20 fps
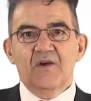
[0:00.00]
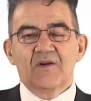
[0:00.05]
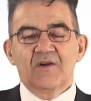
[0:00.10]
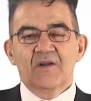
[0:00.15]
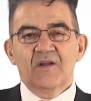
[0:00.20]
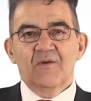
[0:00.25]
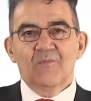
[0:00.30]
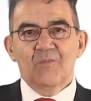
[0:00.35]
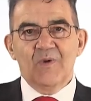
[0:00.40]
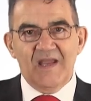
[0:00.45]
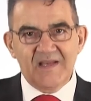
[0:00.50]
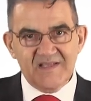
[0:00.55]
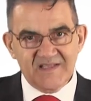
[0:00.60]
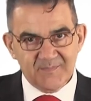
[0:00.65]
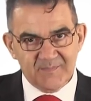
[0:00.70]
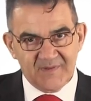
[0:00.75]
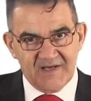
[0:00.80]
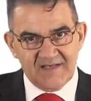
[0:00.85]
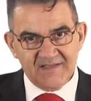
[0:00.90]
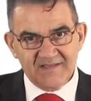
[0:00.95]
are
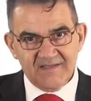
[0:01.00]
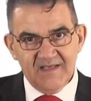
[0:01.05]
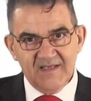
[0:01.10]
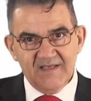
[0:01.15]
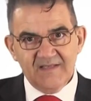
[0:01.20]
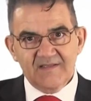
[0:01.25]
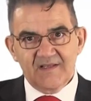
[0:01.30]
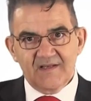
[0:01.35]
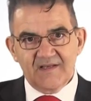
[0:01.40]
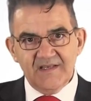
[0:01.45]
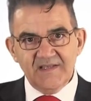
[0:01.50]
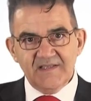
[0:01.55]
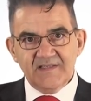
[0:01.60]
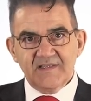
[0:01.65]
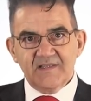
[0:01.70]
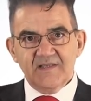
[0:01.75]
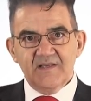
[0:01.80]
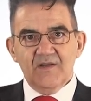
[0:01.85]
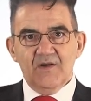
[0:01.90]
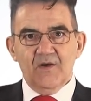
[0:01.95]
widespread. The
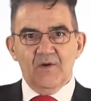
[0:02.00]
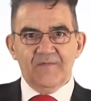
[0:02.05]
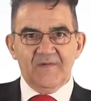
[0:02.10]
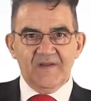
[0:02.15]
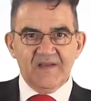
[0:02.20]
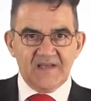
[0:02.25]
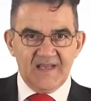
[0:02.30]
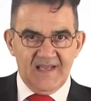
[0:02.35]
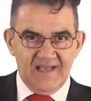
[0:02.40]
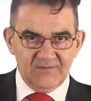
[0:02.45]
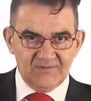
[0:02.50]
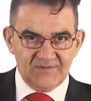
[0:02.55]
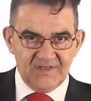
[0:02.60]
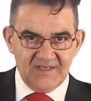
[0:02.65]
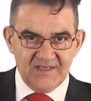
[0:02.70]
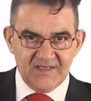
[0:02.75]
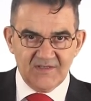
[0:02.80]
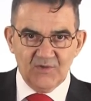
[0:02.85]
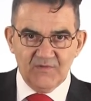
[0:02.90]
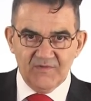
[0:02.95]
risk of
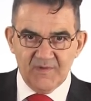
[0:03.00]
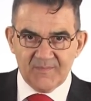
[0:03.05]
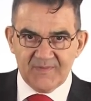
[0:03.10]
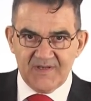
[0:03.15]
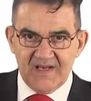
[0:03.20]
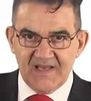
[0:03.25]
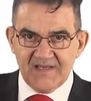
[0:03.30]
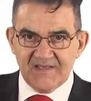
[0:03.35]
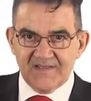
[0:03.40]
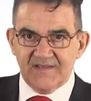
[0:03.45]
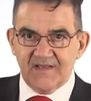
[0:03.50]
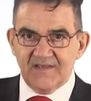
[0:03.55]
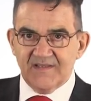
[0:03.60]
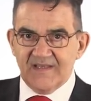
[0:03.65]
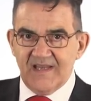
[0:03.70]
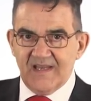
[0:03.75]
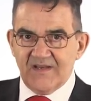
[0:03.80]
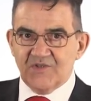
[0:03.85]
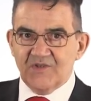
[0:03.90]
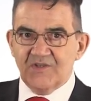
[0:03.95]
encountering an overpriced
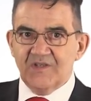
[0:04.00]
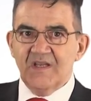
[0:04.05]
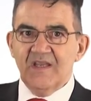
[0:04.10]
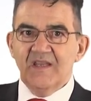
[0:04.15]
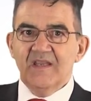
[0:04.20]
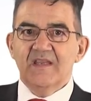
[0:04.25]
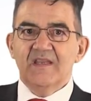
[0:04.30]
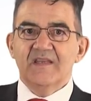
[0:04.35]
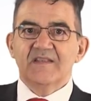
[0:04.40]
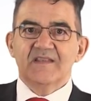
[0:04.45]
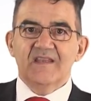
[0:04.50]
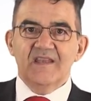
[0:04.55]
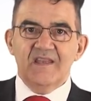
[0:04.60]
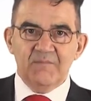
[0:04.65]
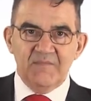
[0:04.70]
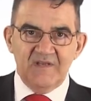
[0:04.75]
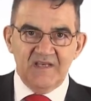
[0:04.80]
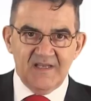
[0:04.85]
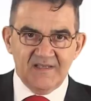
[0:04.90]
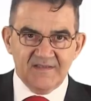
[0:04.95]
transaction is
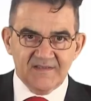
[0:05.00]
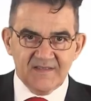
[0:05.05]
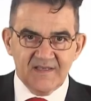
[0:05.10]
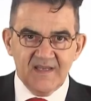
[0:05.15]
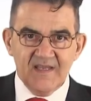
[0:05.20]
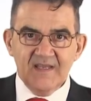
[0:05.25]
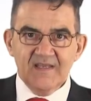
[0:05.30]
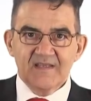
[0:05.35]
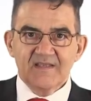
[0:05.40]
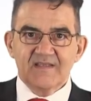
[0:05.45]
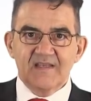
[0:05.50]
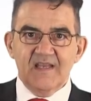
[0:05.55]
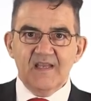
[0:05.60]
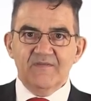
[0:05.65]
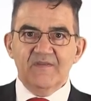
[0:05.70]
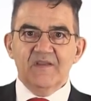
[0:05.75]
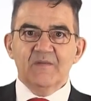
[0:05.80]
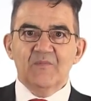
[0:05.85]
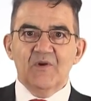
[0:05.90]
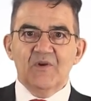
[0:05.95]
imminent.
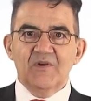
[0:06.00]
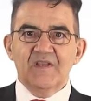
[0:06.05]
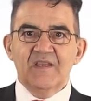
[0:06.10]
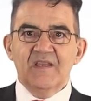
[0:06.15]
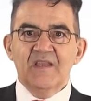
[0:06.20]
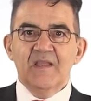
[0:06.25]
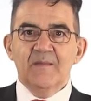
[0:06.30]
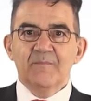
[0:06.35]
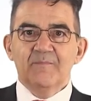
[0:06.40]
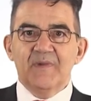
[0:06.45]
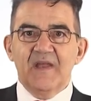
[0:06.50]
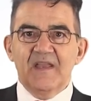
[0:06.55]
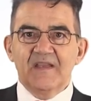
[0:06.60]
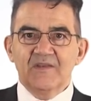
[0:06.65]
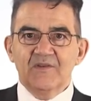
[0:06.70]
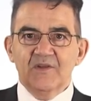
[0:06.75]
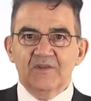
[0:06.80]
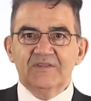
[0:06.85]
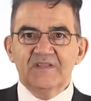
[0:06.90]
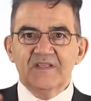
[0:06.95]
Saving money by
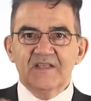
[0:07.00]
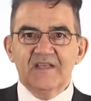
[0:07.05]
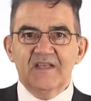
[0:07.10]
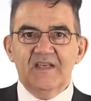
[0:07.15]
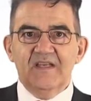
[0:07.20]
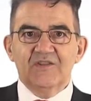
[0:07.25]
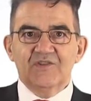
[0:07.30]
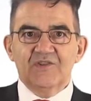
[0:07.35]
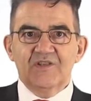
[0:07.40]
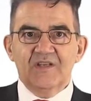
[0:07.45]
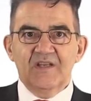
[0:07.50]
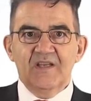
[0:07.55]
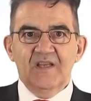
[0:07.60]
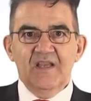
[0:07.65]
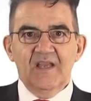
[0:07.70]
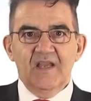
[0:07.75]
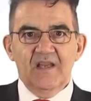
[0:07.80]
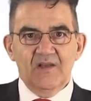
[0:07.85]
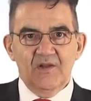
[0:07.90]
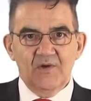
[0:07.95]
not engaging
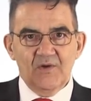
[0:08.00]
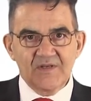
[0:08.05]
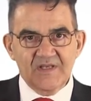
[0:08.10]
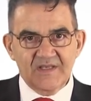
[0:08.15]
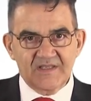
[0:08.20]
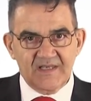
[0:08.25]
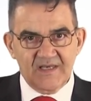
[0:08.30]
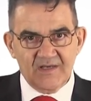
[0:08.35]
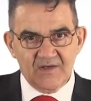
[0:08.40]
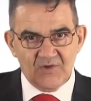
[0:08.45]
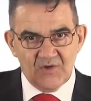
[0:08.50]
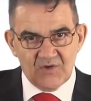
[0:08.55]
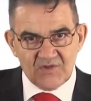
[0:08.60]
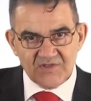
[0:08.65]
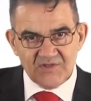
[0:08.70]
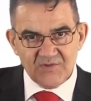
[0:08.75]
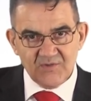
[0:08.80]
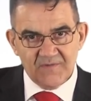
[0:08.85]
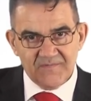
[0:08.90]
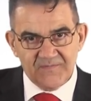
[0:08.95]
a lawyer can
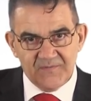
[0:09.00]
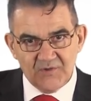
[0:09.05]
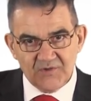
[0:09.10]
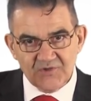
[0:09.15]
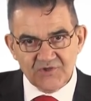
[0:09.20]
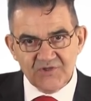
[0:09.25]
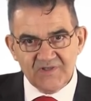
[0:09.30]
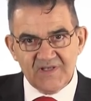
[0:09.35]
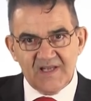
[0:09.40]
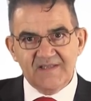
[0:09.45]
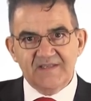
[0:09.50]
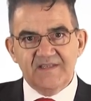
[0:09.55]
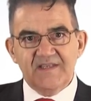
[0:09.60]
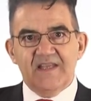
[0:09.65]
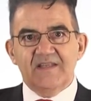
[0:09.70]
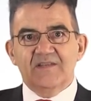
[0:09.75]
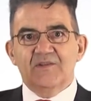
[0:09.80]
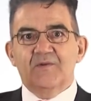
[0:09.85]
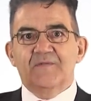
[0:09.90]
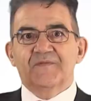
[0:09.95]
cost you a fortune at the
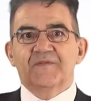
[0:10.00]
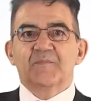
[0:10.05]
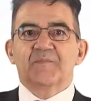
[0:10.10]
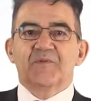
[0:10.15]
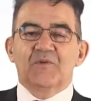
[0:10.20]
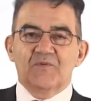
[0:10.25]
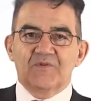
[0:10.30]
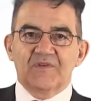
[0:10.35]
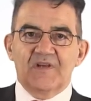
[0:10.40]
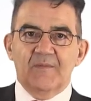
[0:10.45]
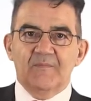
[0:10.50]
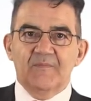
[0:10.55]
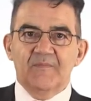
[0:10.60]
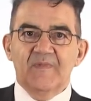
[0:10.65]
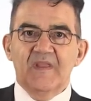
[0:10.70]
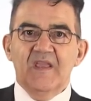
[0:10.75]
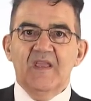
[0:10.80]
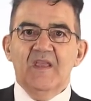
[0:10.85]
end of the program.